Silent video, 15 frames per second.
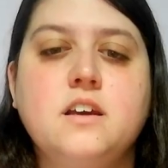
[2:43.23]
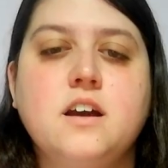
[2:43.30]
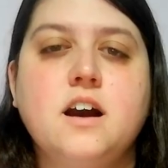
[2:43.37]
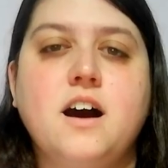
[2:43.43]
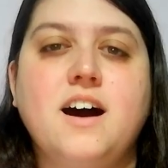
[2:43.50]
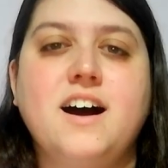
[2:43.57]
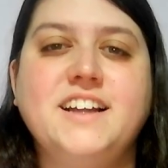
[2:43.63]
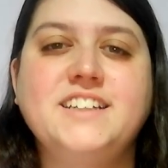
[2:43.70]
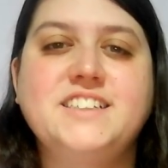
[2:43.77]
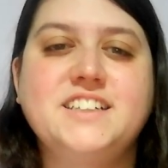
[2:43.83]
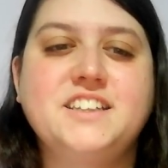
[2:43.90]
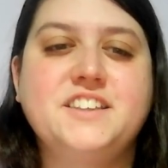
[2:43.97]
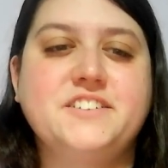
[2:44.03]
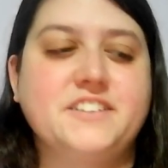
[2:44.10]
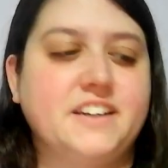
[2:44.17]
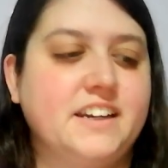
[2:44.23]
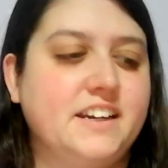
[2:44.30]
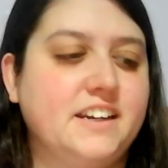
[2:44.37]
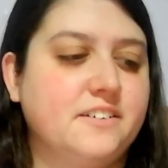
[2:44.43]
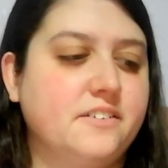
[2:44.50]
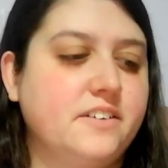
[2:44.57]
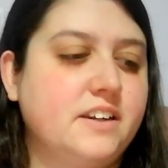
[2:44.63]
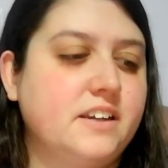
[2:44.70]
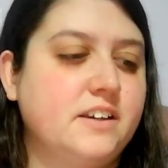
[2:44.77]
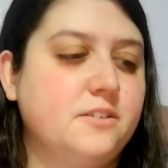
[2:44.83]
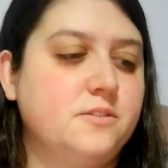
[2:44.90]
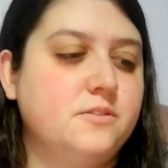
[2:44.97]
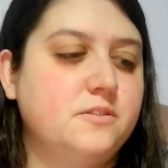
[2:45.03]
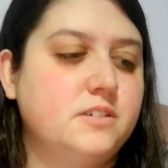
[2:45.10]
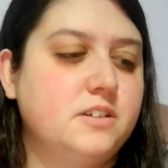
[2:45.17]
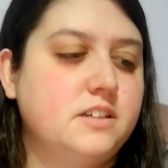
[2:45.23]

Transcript: On to three, here we go.